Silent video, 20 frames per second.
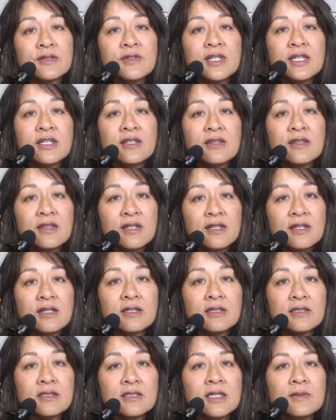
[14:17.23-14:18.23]
they can think
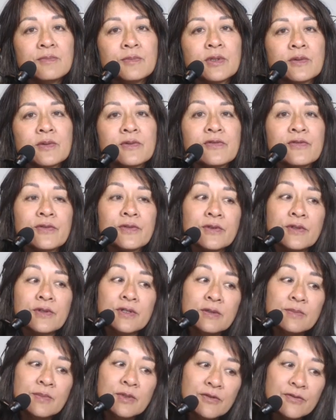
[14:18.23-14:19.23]

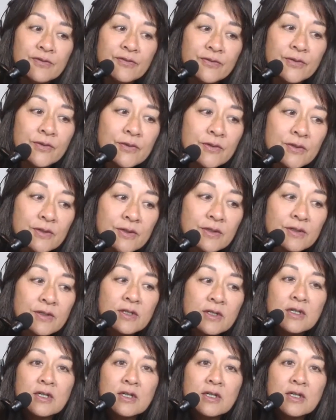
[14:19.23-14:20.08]
contemplatively before